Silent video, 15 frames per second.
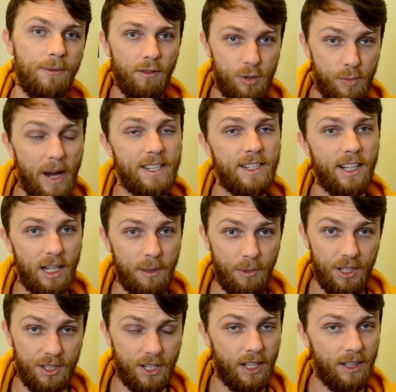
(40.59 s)
which basically
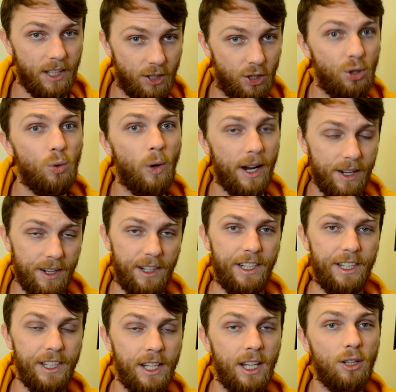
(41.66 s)
means that you
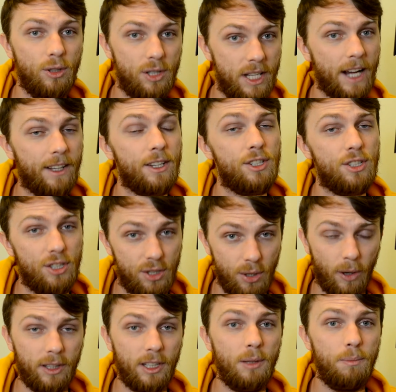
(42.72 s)
agree to deduct a
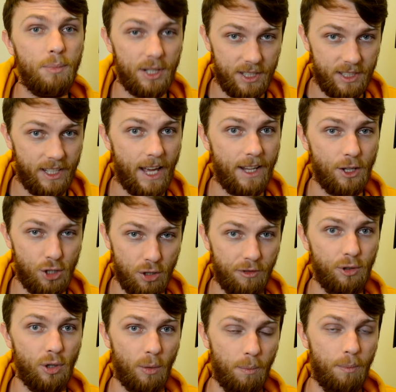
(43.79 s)
certain percentage
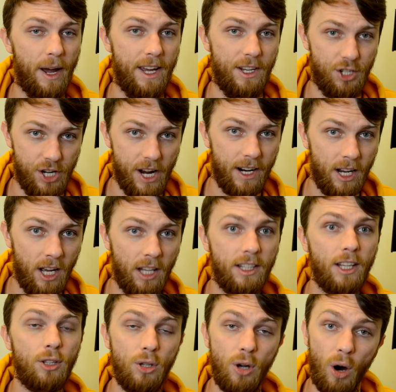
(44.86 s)
of your paycheck
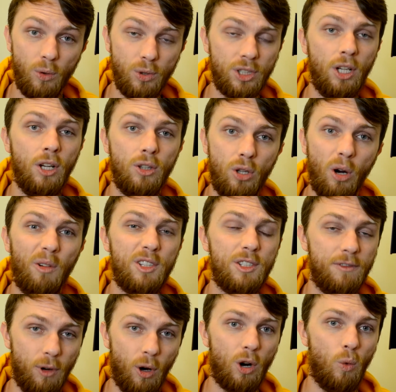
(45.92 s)
that goes towards
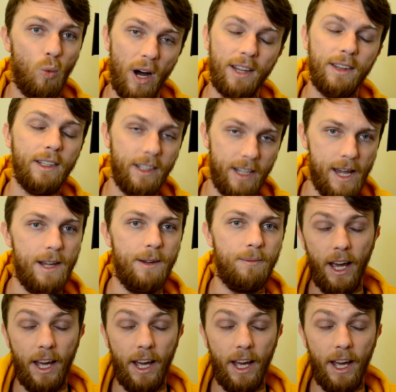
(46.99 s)
401(k).